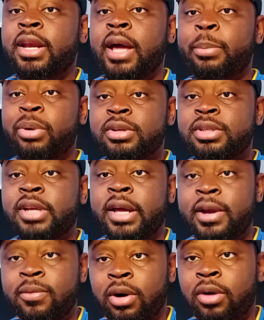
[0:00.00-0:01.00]
and that person
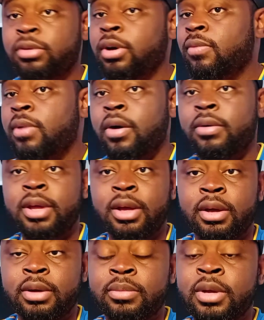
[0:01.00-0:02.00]
they want don't want
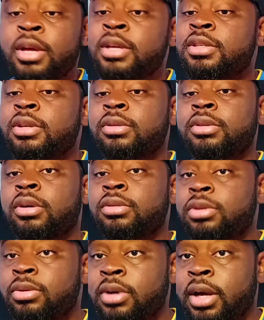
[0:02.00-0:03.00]
them. So
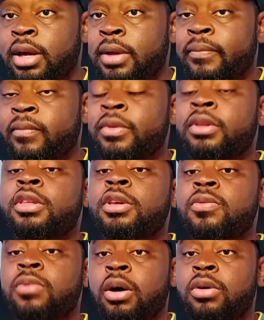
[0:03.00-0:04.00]
don't do that.
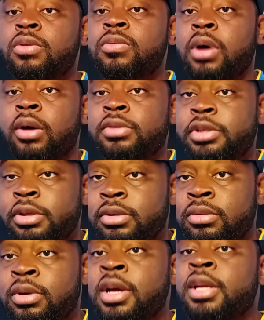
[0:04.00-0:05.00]
You want who want
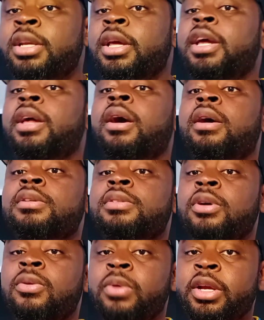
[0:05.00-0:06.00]
you. Then
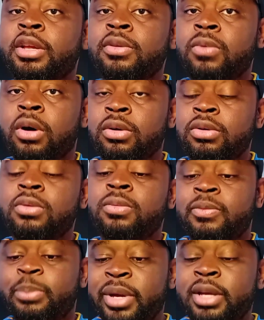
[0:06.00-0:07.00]
also when you want
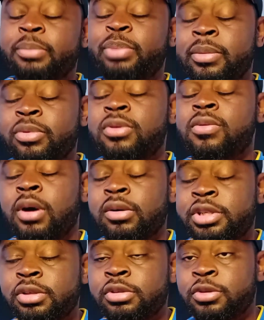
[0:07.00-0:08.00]
pick the people who
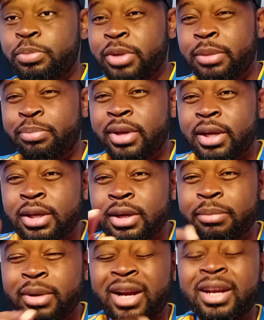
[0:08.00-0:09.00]
want you, you be picky
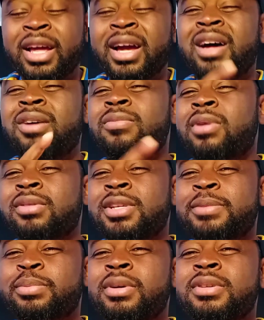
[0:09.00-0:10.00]
about it. Like I don't want
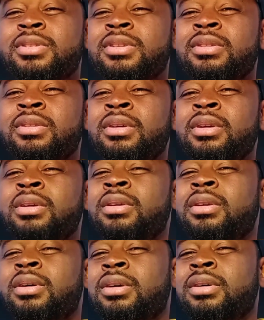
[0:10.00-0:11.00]
this person.
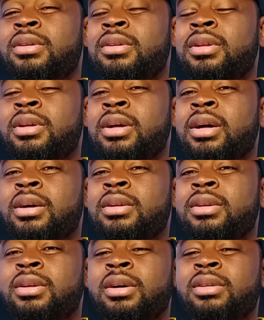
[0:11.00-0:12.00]
No,
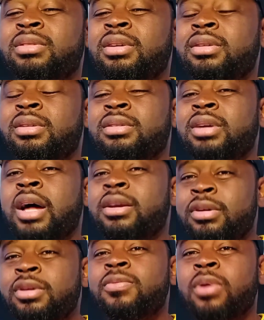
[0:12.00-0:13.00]
you know, uh-uh. I
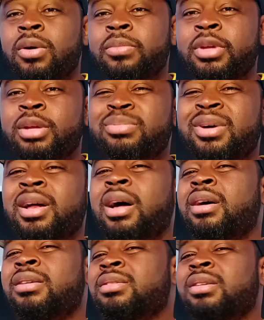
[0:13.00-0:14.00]
know you want me, but
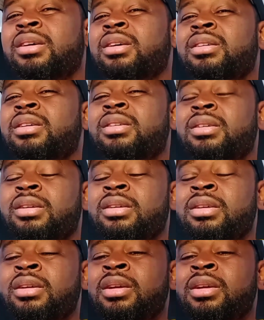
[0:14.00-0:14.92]
I, uh,